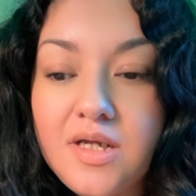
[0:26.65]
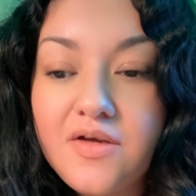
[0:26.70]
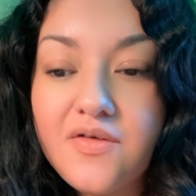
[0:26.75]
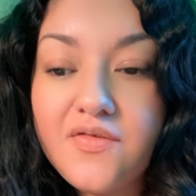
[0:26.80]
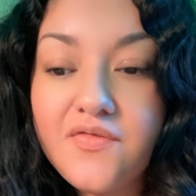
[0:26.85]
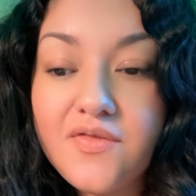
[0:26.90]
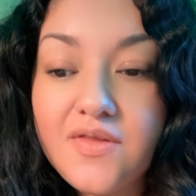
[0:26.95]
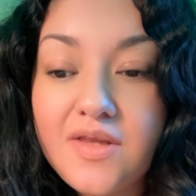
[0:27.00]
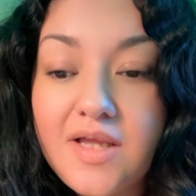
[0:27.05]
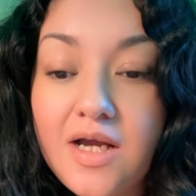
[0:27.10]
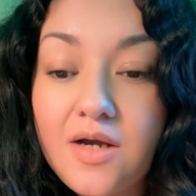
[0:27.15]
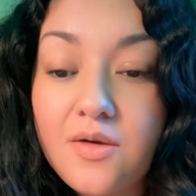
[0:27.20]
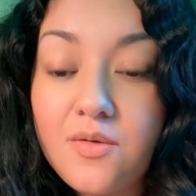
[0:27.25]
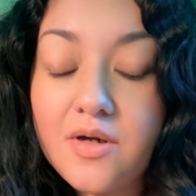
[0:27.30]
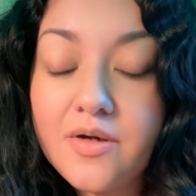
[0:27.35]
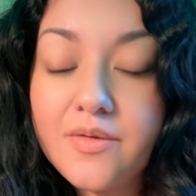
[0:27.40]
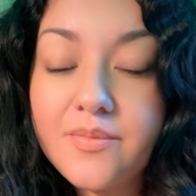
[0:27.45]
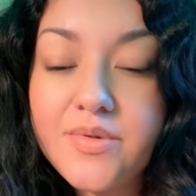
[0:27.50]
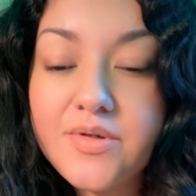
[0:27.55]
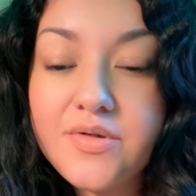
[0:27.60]

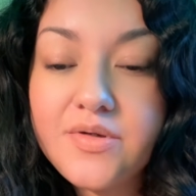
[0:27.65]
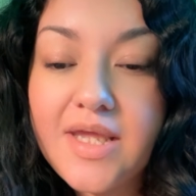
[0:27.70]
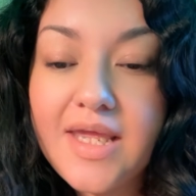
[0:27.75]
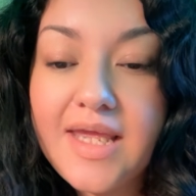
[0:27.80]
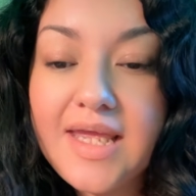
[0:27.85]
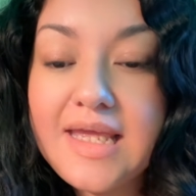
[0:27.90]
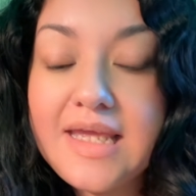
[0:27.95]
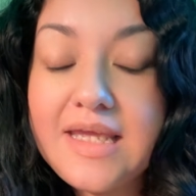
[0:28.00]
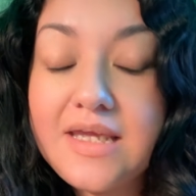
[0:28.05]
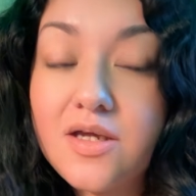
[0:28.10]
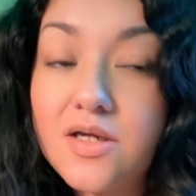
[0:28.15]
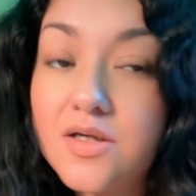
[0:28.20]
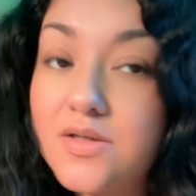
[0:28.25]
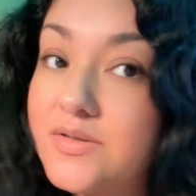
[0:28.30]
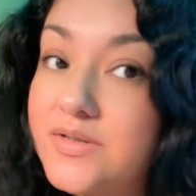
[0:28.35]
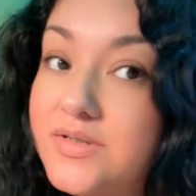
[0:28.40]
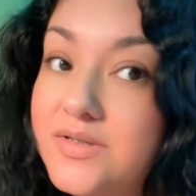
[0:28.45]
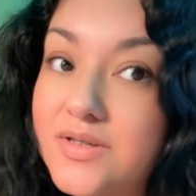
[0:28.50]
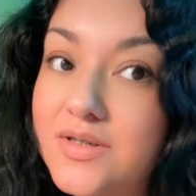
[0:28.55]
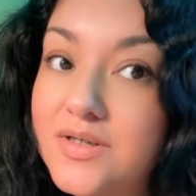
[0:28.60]
flower bouquet
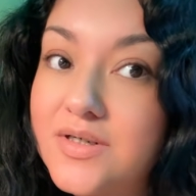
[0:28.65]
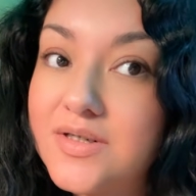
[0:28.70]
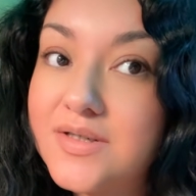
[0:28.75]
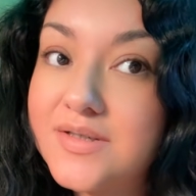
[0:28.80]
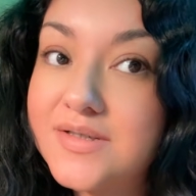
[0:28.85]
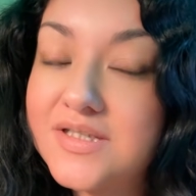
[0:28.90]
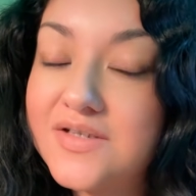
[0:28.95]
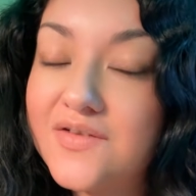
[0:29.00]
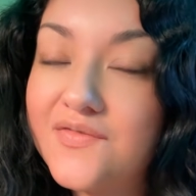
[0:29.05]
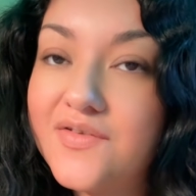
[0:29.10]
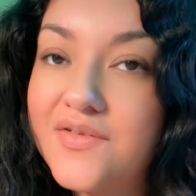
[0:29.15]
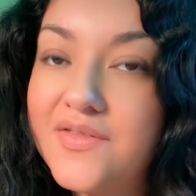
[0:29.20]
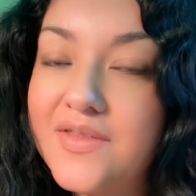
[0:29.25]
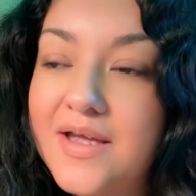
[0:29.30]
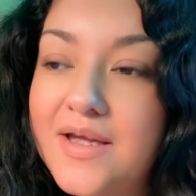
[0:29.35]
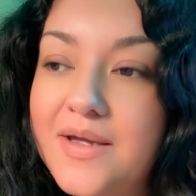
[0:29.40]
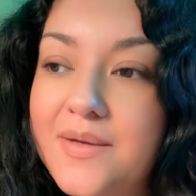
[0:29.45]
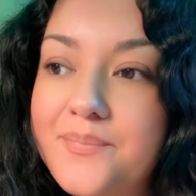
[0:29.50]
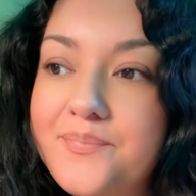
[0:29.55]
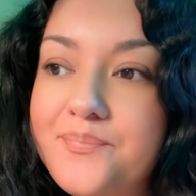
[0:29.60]
coasters for
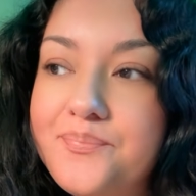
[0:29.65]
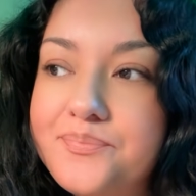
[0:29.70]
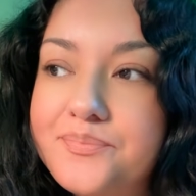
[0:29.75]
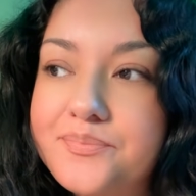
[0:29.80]
them